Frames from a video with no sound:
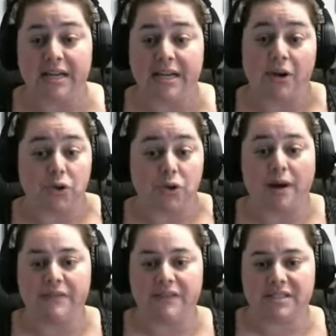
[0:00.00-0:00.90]
Now, you
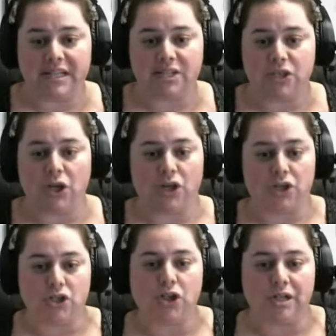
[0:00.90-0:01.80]
obviously in turn
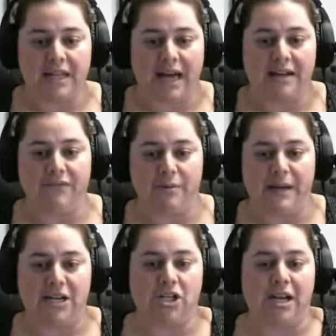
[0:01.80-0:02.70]
took that
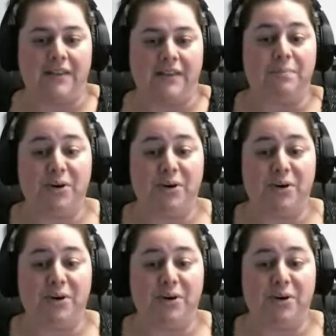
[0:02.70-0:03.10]
information and then